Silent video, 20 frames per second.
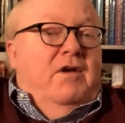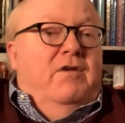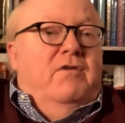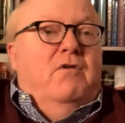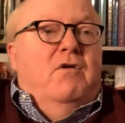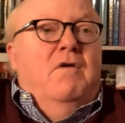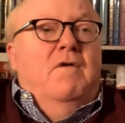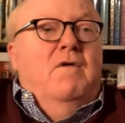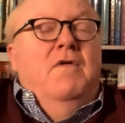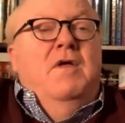
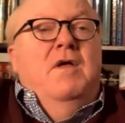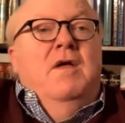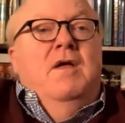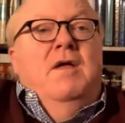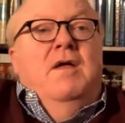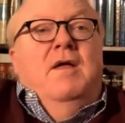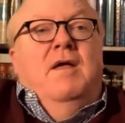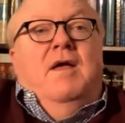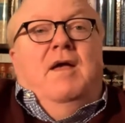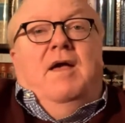Center
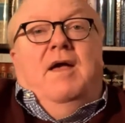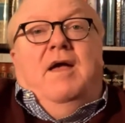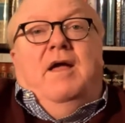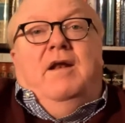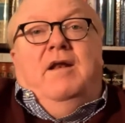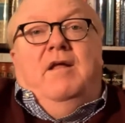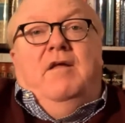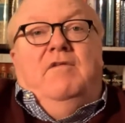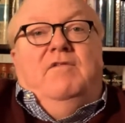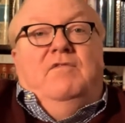
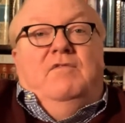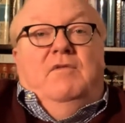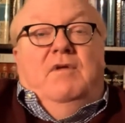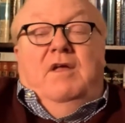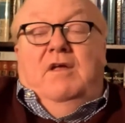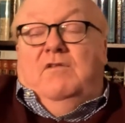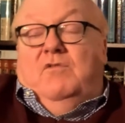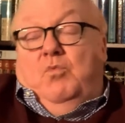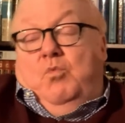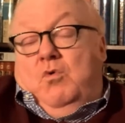and its
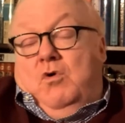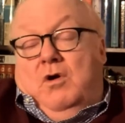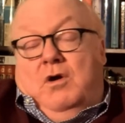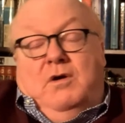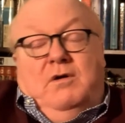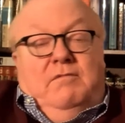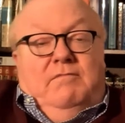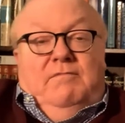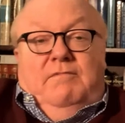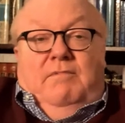its
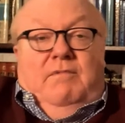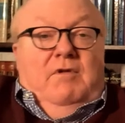work,